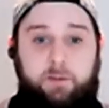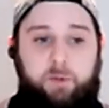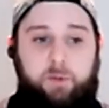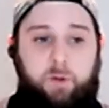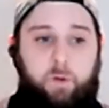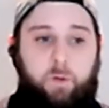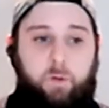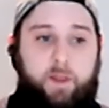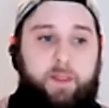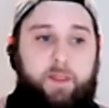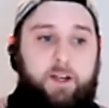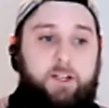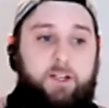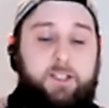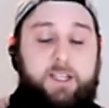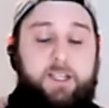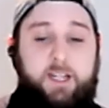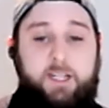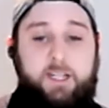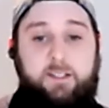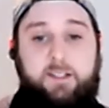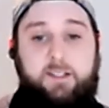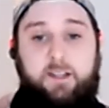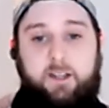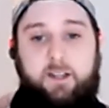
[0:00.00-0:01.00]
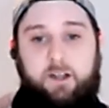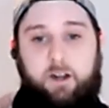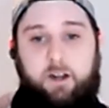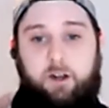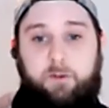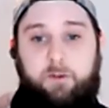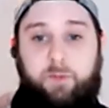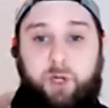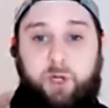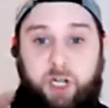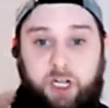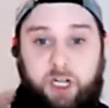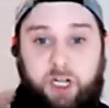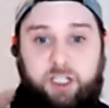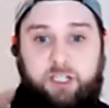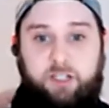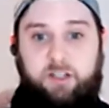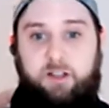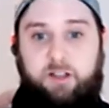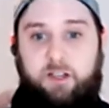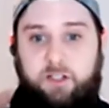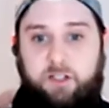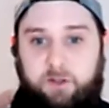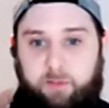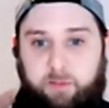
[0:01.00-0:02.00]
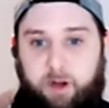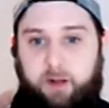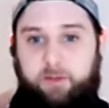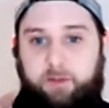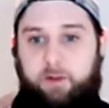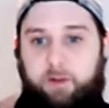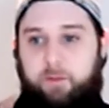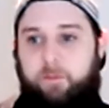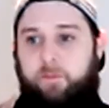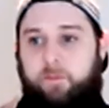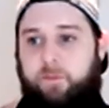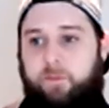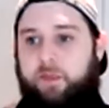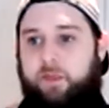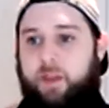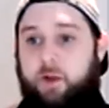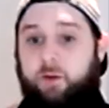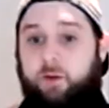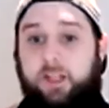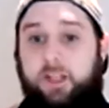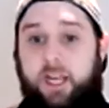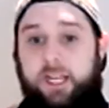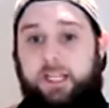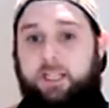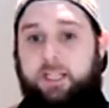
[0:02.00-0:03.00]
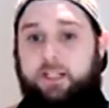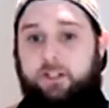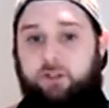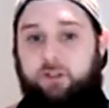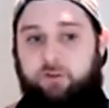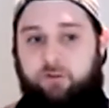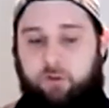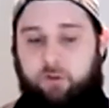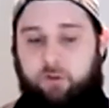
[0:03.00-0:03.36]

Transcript: when there's an incident on production that there's a problem, they would likely need to quickly